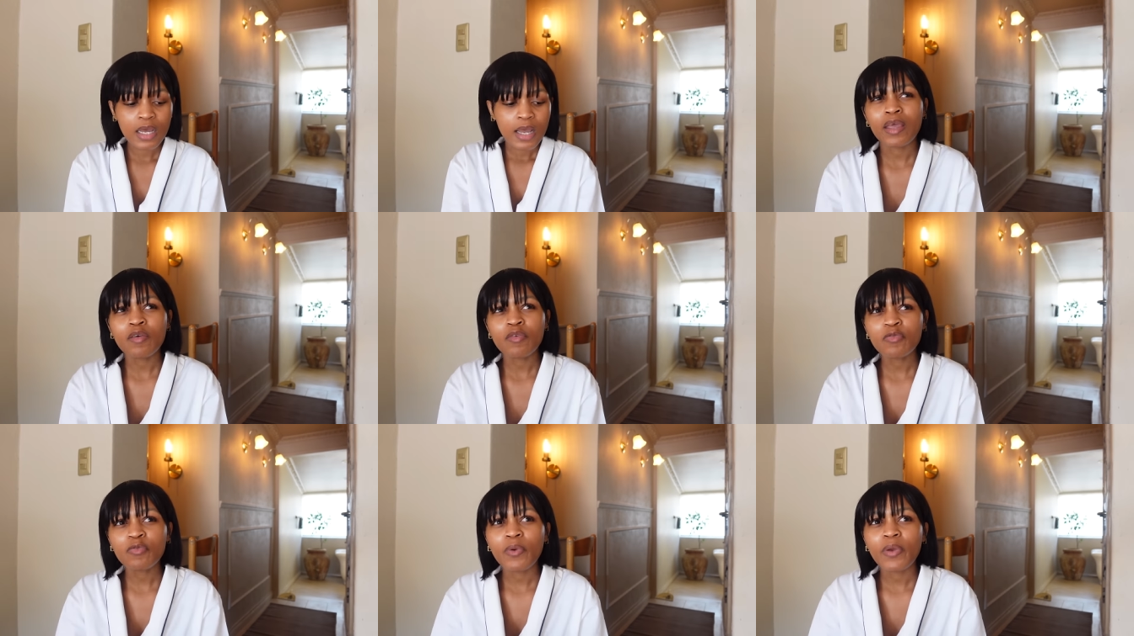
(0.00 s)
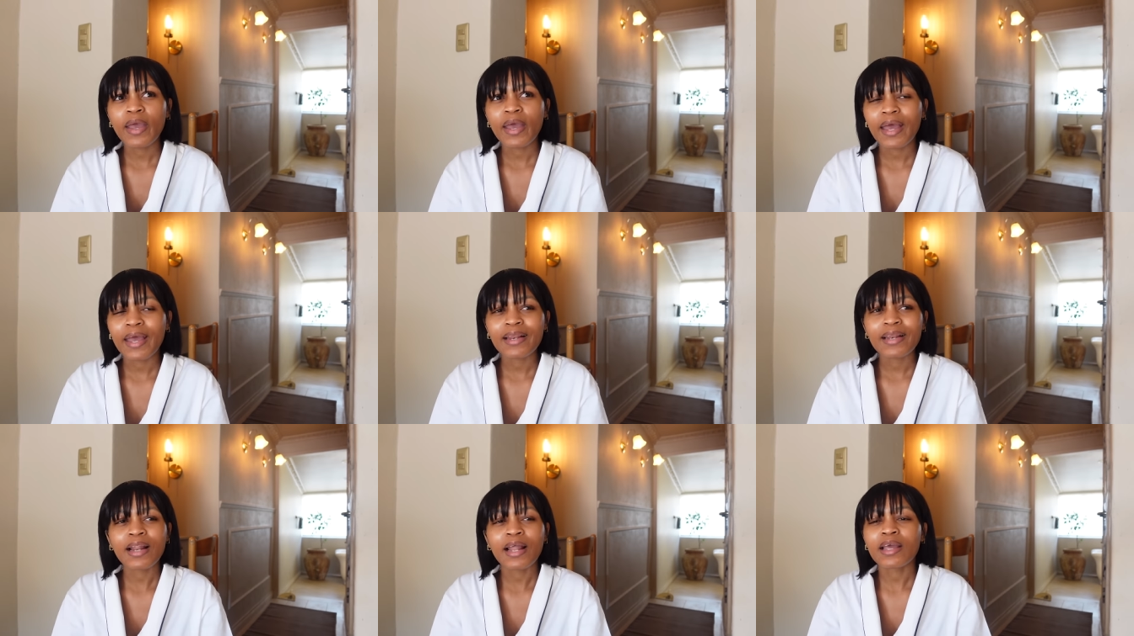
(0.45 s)
if we
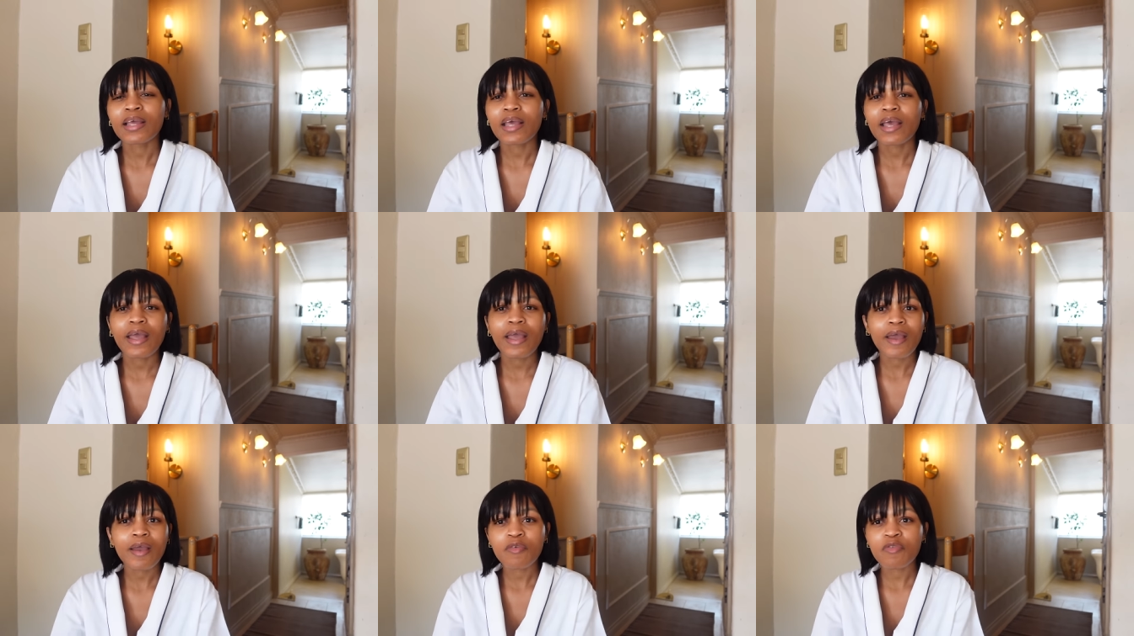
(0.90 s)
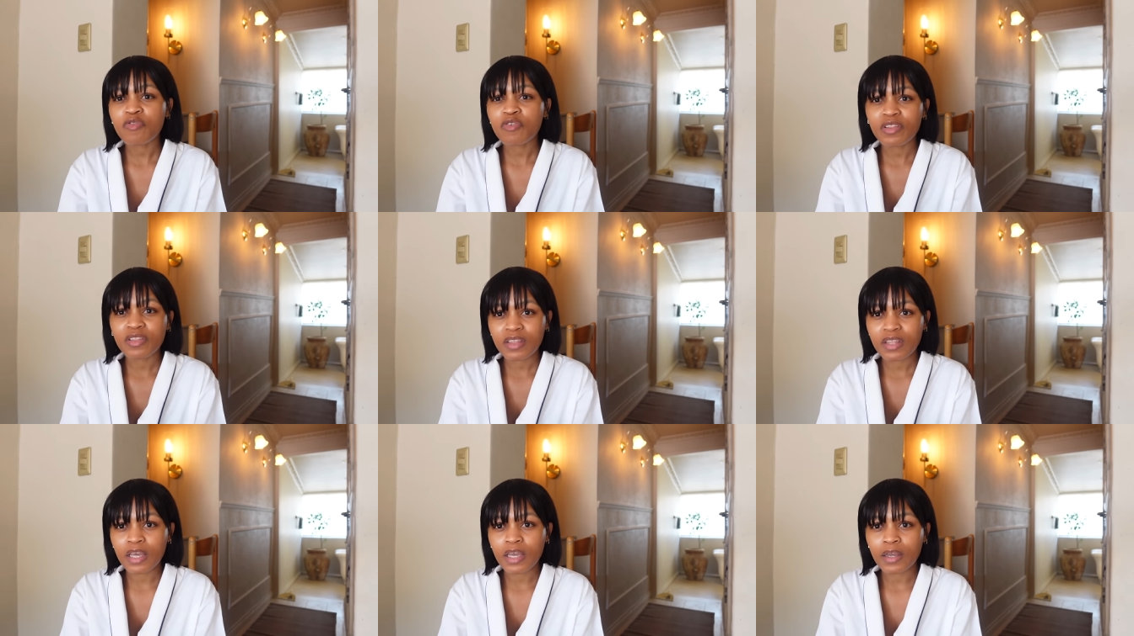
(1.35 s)
had like
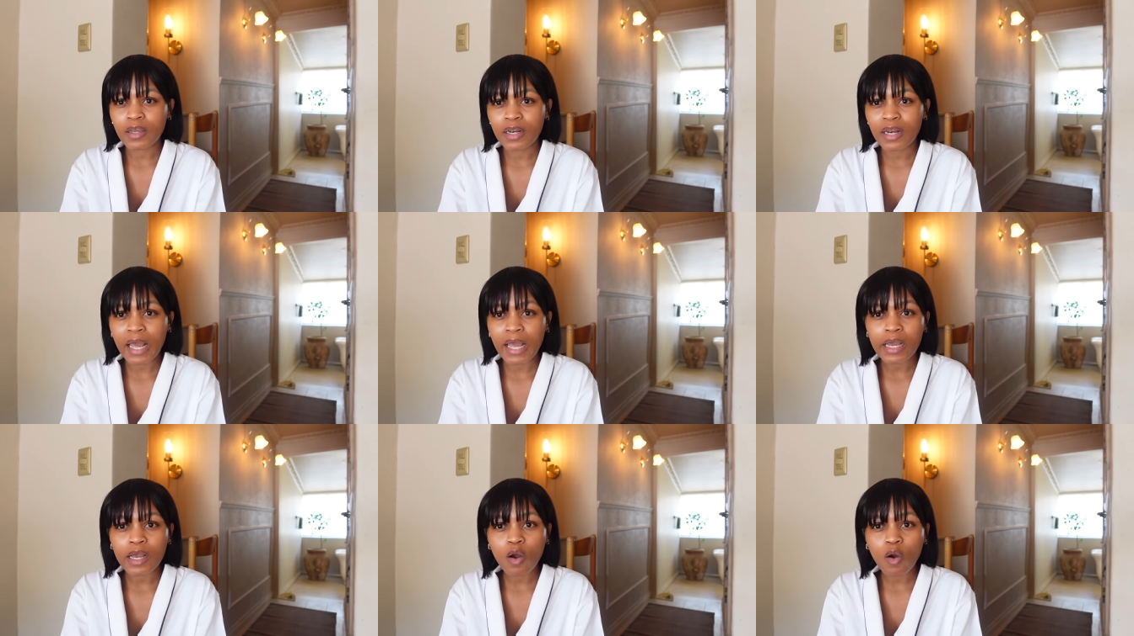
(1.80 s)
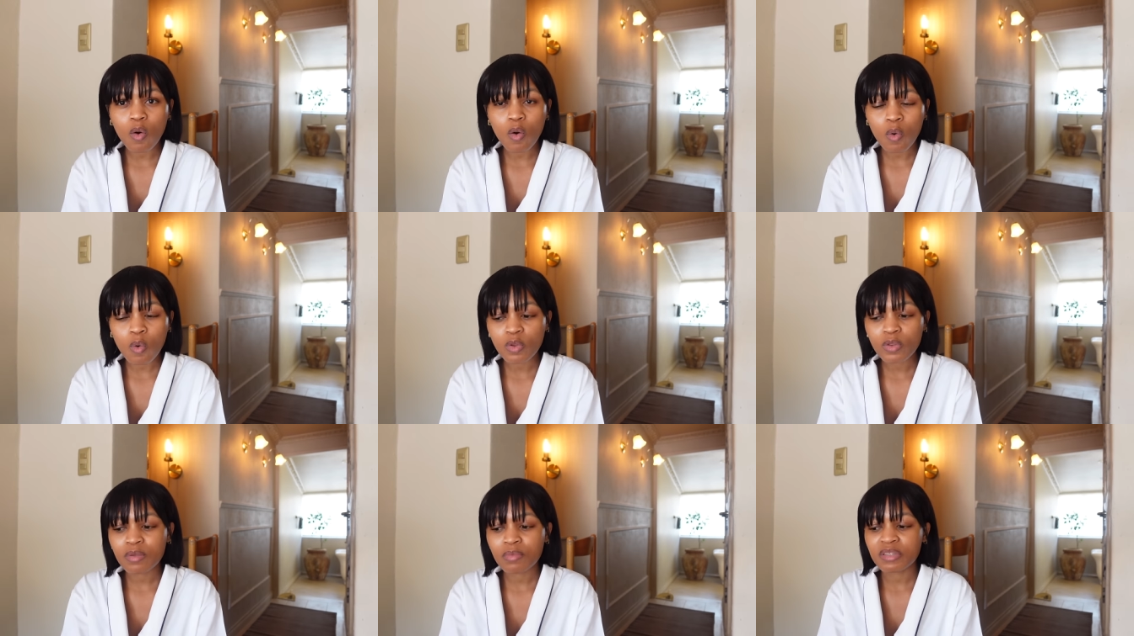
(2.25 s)
everything like
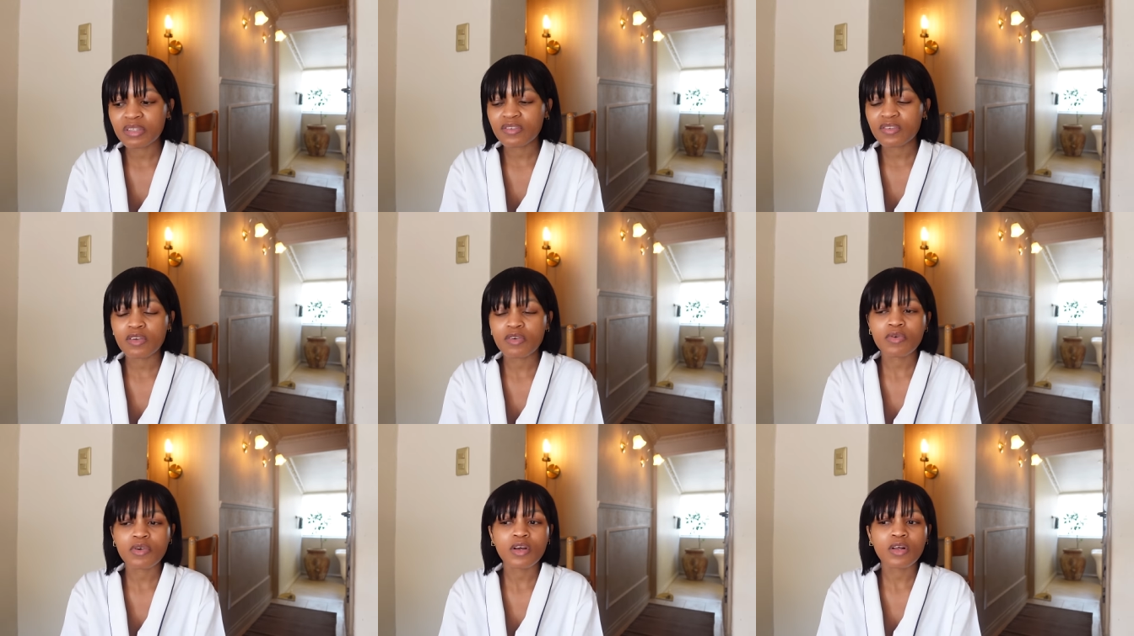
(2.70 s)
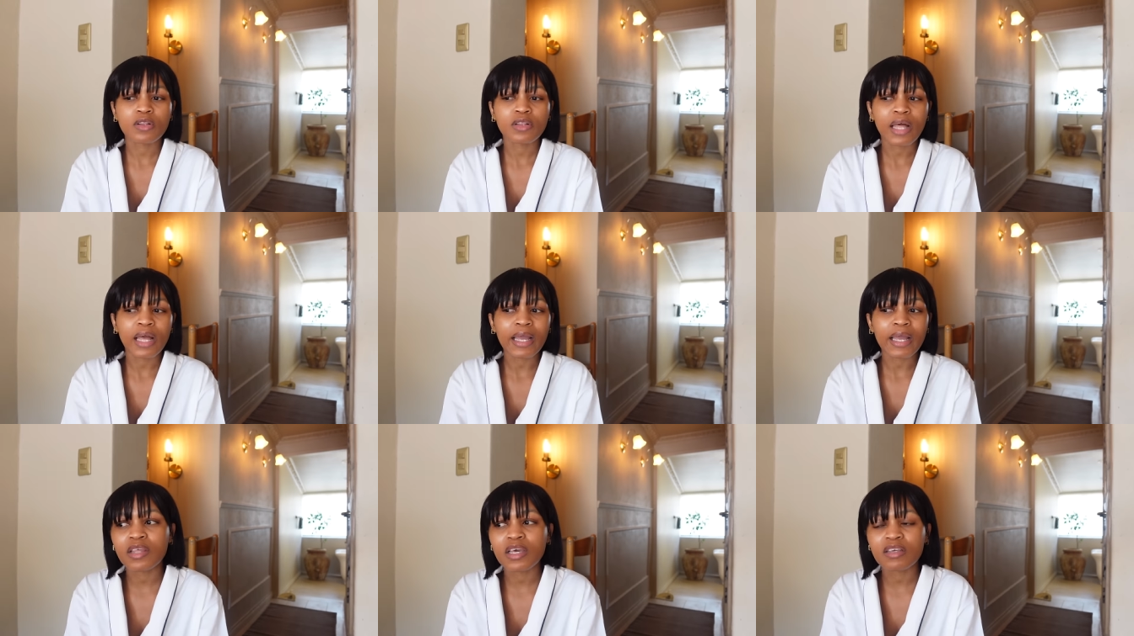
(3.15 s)
all the material
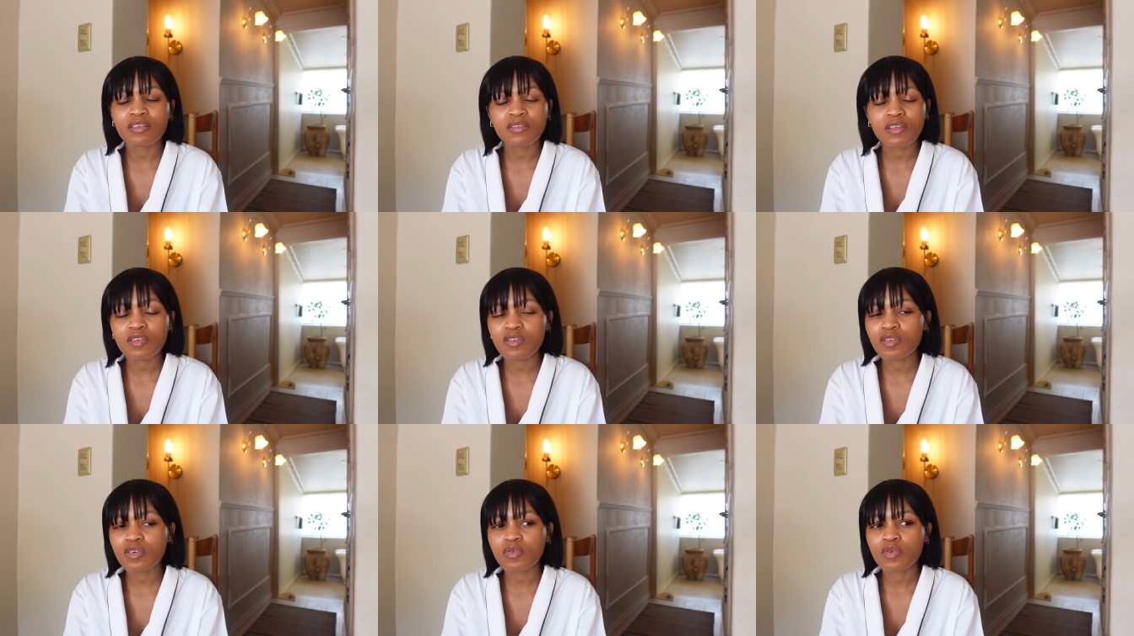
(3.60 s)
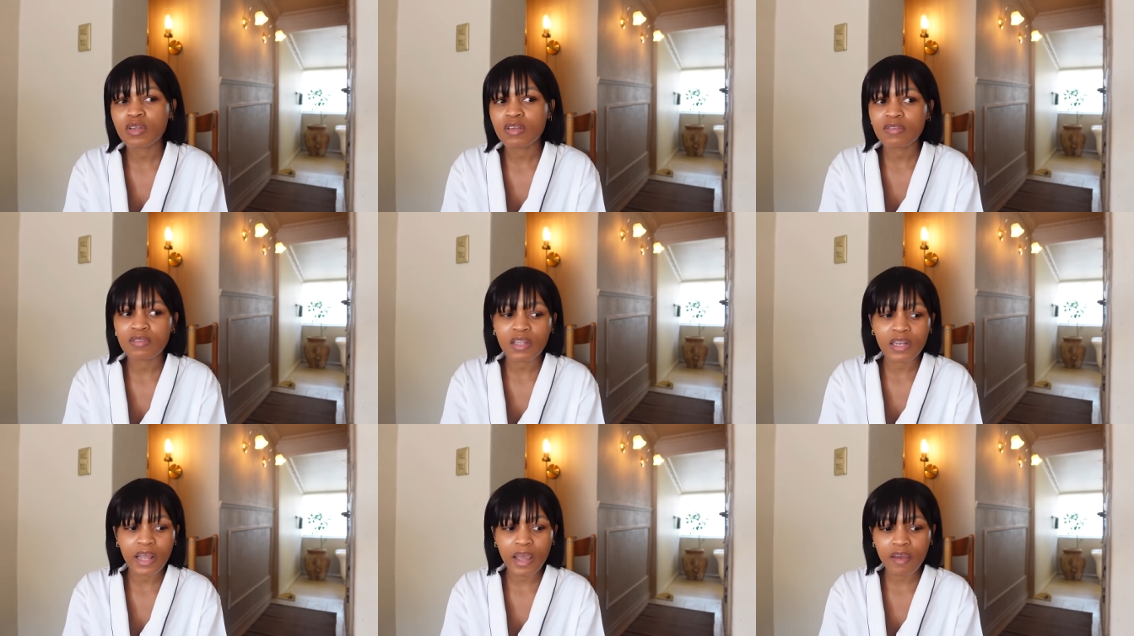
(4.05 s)
like the
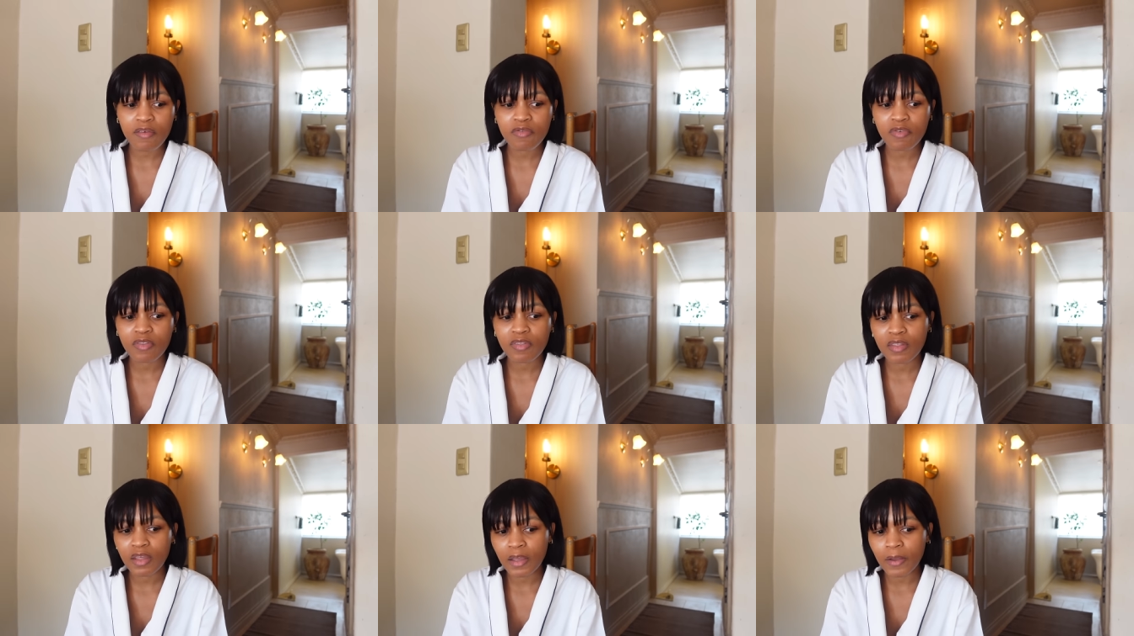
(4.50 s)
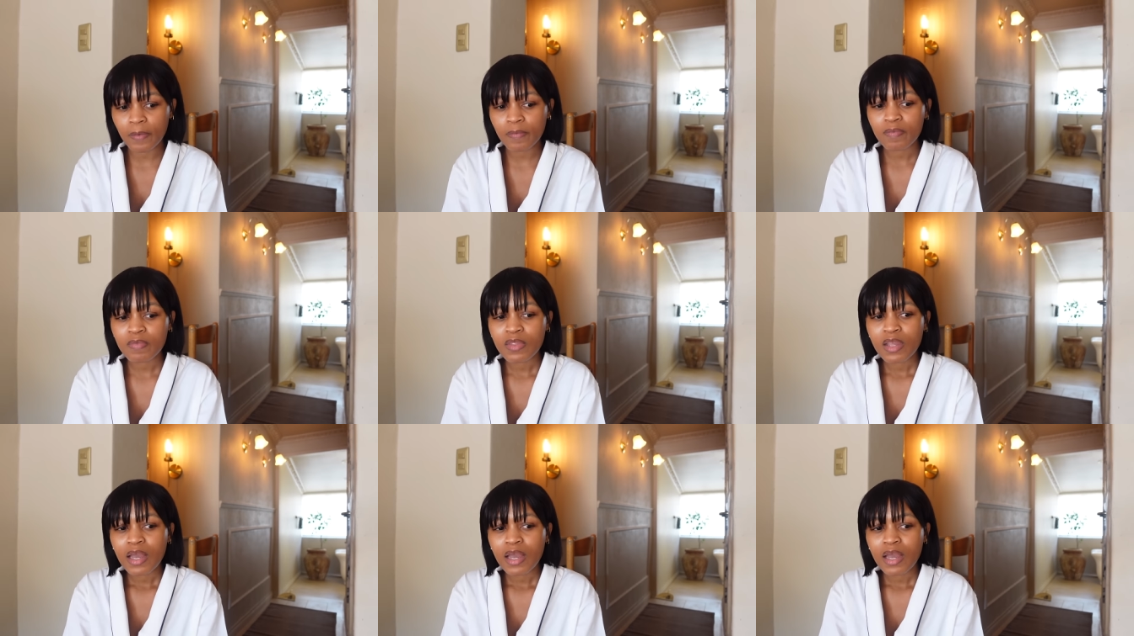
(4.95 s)
accessories and everything